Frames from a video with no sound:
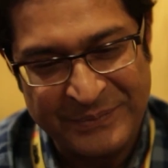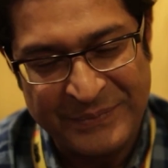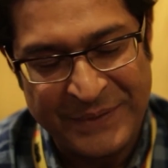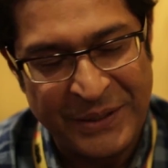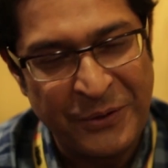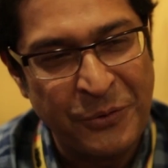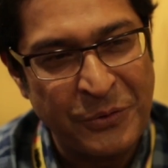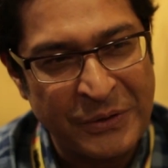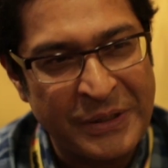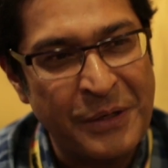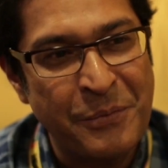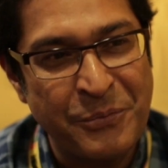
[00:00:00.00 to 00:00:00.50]
They
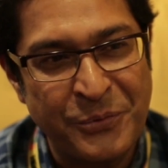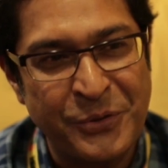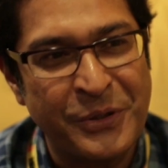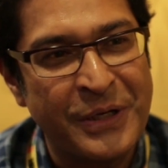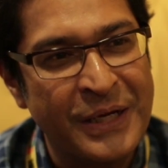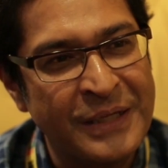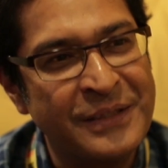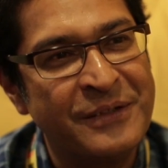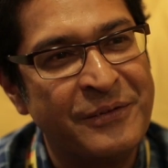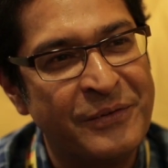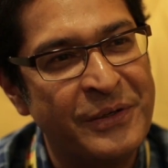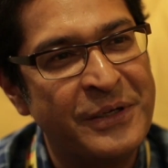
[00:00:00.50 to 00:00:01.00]
don't come
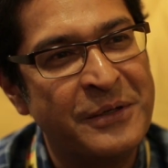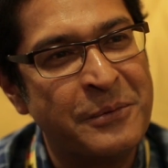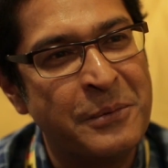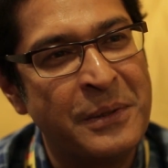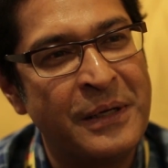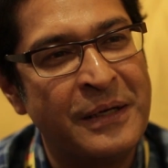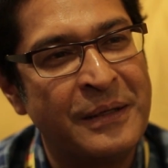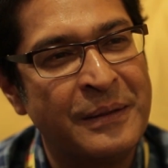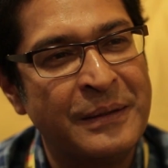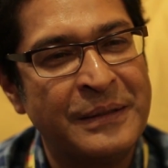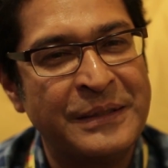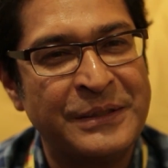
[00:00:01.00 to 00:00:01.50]
together very
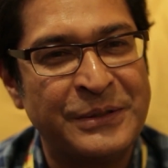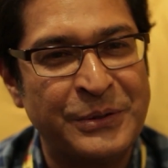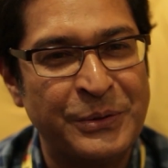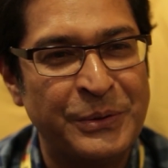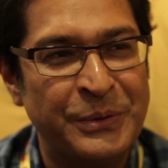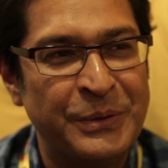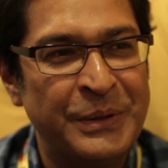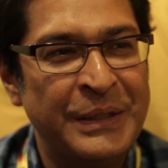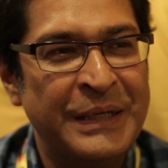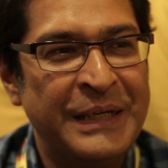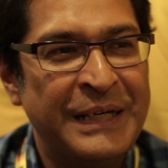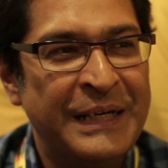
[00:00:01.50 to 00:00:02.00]
well.
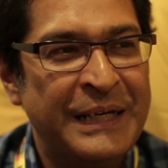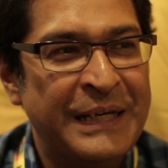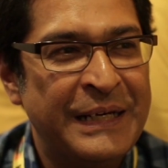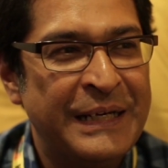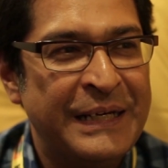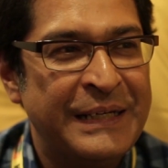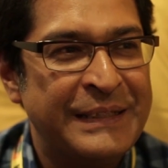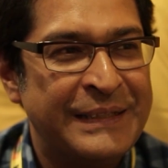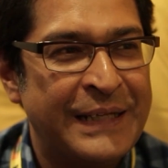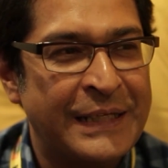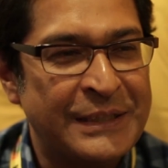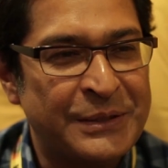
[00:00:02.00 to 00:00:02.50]
So
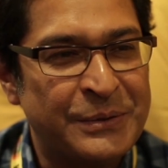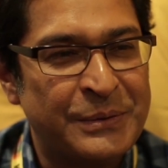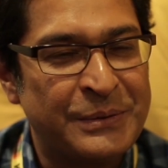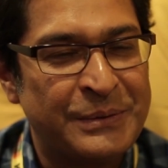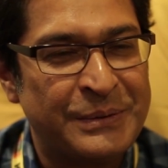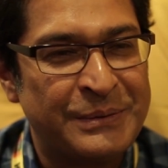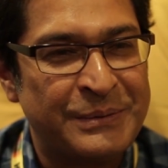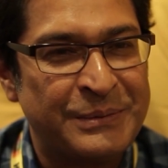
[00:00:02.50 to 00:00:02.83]
that's